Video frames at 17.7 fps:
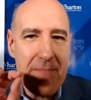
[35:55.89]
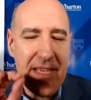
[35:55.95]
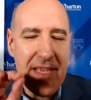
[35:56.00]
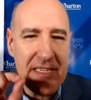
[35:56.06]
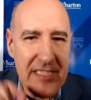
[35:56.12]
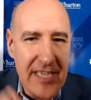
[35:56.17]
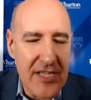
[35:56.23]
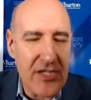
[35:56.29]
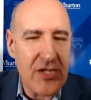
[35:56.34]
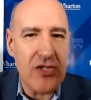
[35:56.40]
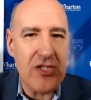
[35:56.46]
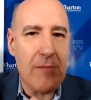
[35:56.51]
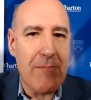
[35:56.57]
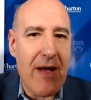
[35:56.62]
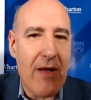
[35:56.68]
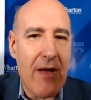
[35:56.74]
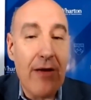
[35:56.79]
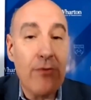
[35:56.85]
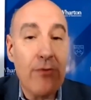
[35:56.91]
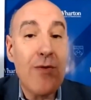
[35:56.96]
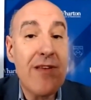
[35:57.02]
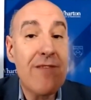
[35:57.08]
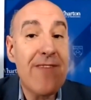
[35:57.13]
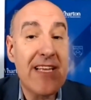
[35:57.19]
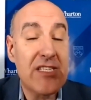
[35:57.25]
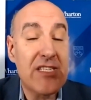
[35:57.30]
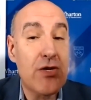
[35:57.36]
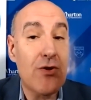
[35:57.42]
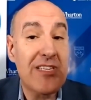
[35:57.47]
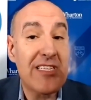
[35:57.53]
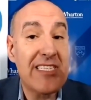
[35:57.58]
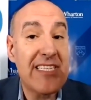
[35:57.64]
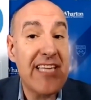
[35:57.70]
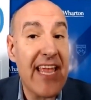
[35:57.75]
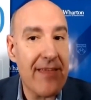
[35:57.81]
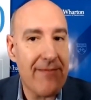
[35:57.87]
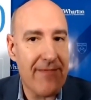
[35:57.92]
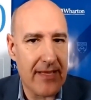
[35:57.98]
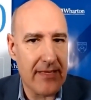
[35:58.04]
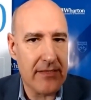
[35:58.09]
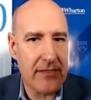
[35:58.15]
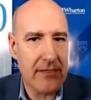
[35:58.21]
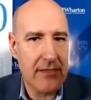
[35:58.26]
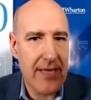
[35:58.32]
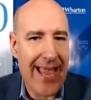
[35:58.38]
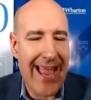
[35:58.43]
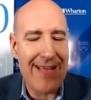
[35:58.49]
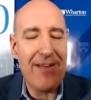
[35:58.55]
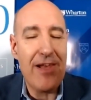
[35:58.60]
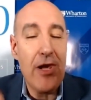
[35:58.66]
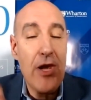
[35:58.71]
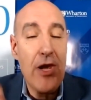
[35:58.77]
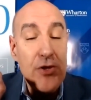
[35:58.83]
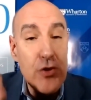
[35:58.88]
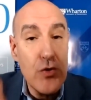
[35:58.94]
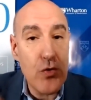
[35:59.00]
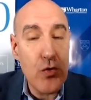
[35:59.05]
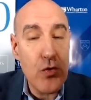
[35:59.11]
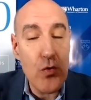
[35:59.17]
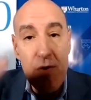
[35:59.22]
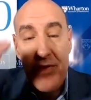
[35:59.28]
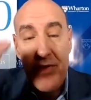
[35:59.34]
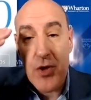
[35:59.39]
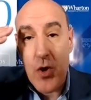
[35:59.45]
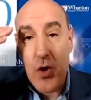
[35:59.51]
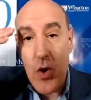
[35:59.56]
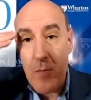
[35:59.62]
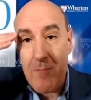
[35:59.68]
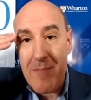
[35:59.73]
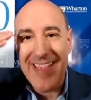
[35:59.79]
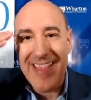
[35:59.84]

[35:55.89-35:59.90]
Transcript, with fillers: decisions about how to invest your savings have a lot to do with your